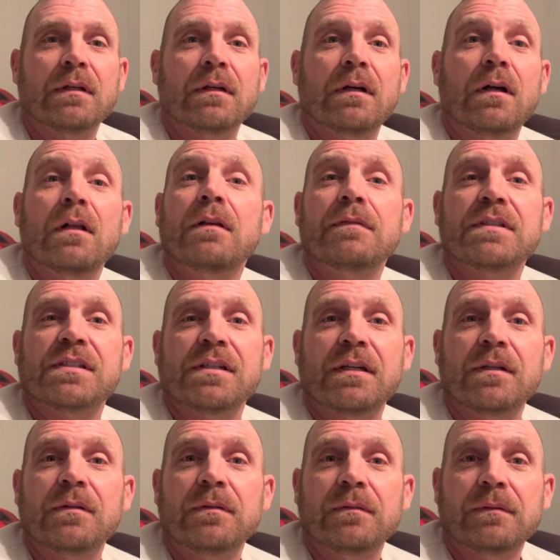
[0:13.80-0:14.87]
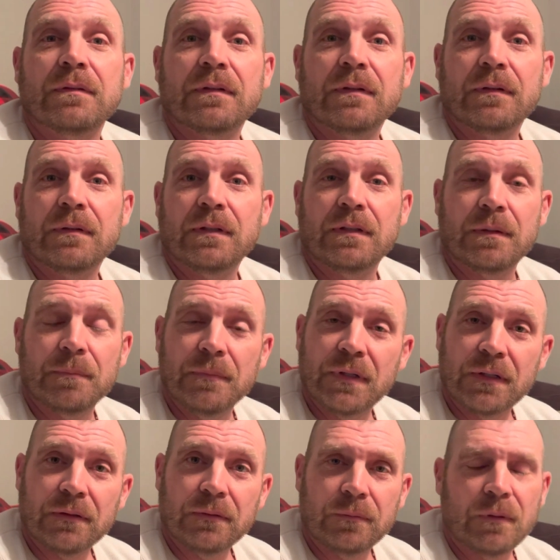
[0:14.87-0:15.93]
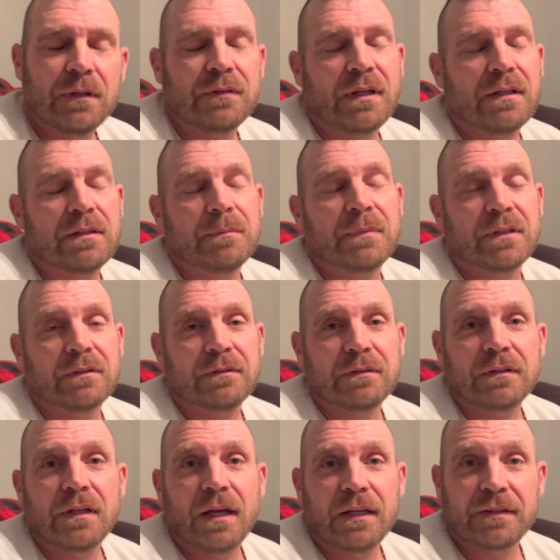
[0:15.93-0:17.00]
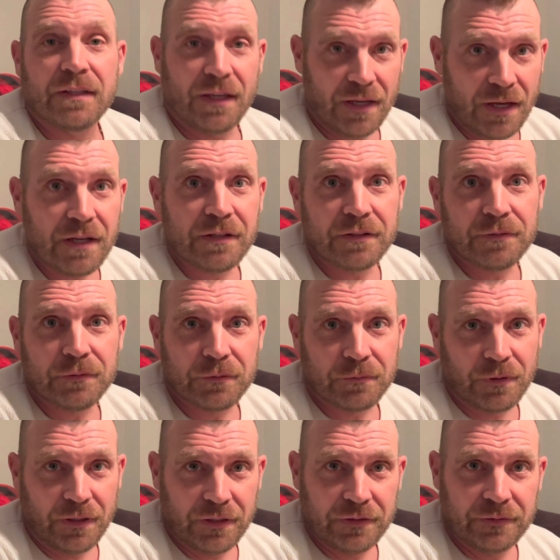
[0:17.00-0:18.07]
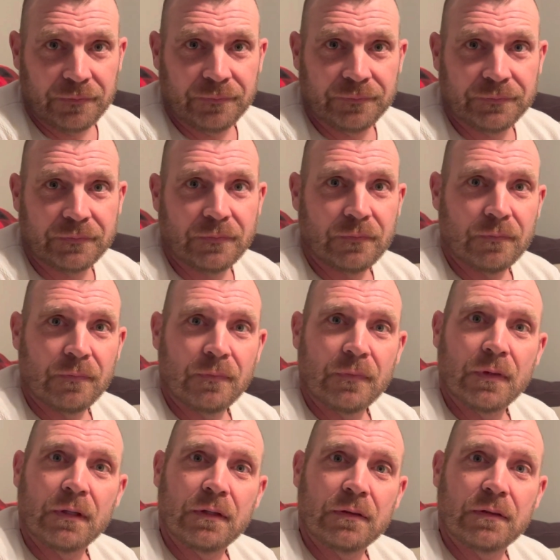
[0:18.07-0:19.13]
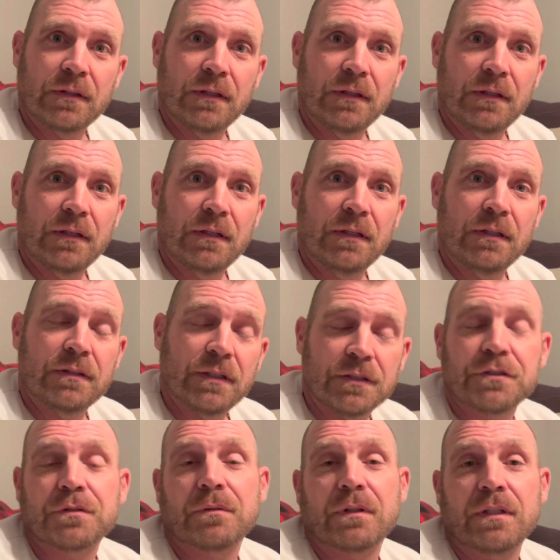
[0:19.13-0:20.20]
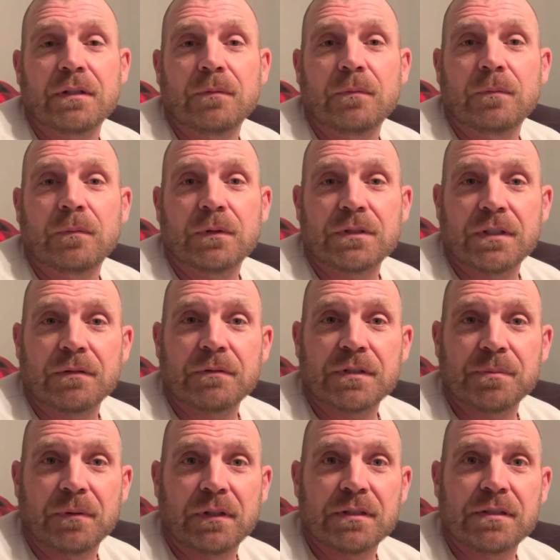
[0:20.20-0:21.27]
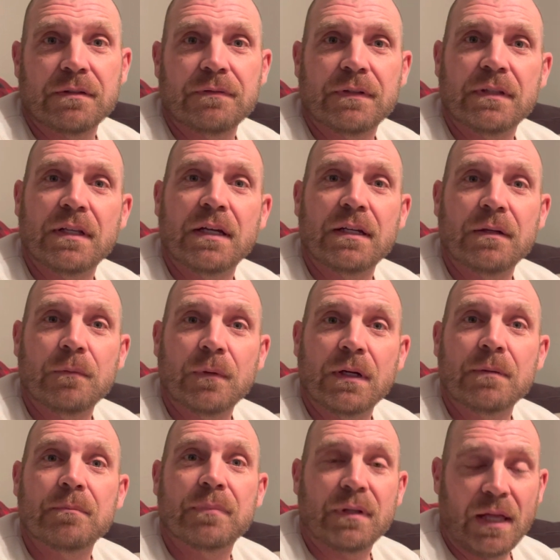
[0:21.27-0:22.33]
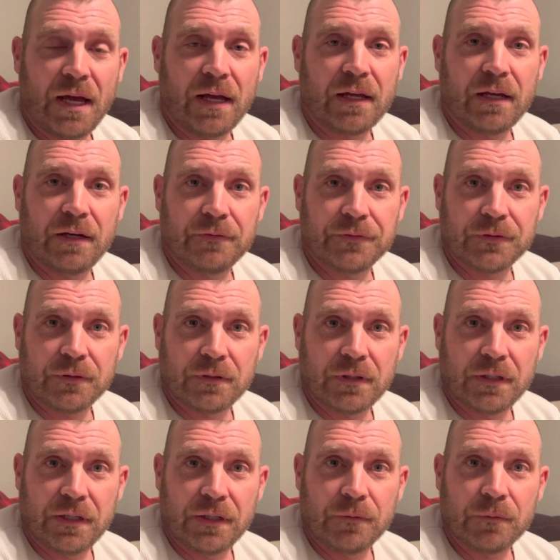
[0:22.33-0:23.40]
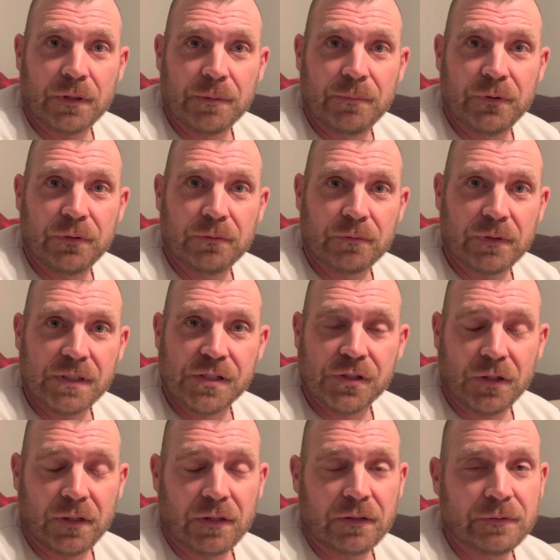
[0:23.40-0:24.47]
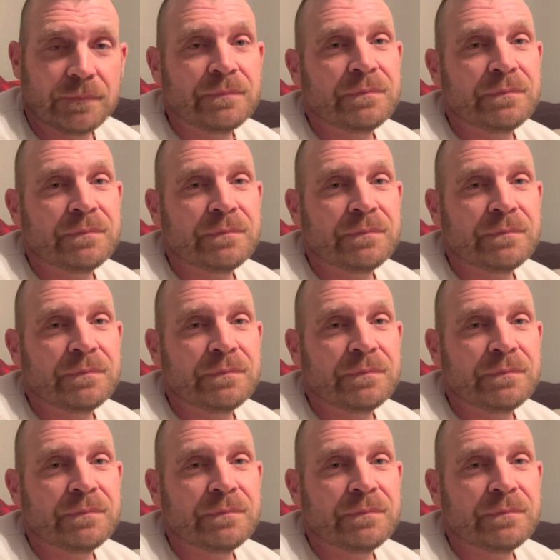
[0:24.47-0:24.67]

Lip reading: all of a sudden, in the middle, well, not in the middle, at the end of a run, the touchscreen was unresponsive and then it went black after a reboot restart.